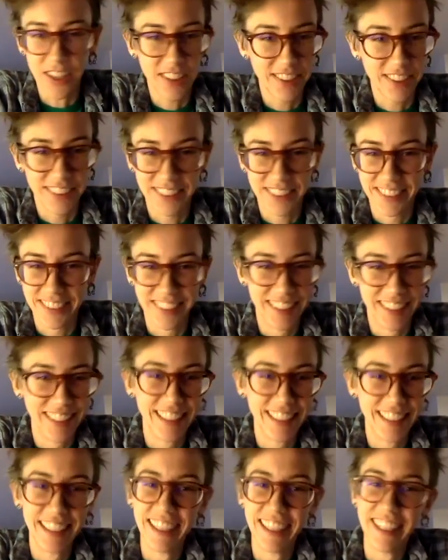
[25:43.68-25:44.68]
uh,
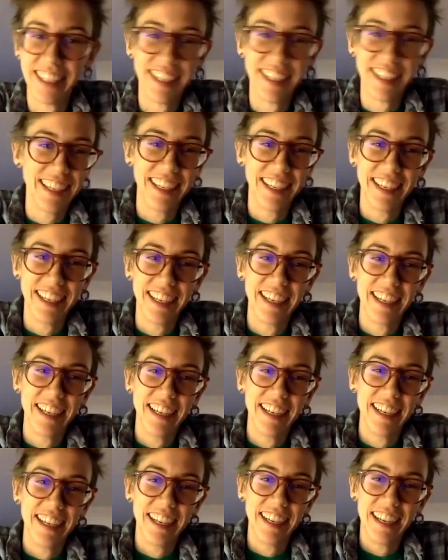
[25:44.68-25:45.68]
you become
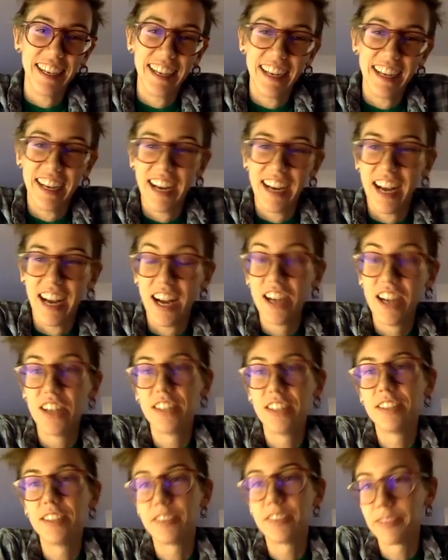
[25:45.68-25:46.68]
reclusive um, i
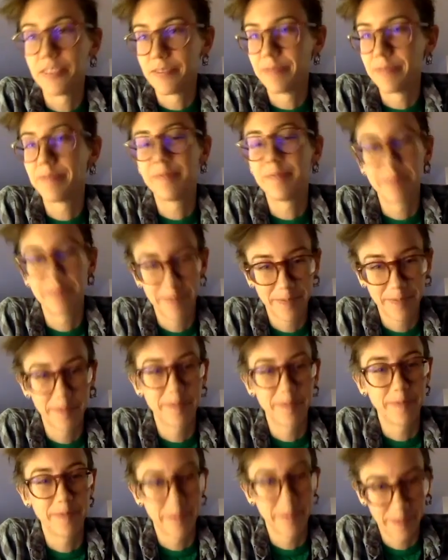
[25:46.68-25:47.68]
live in uh, sunnyvale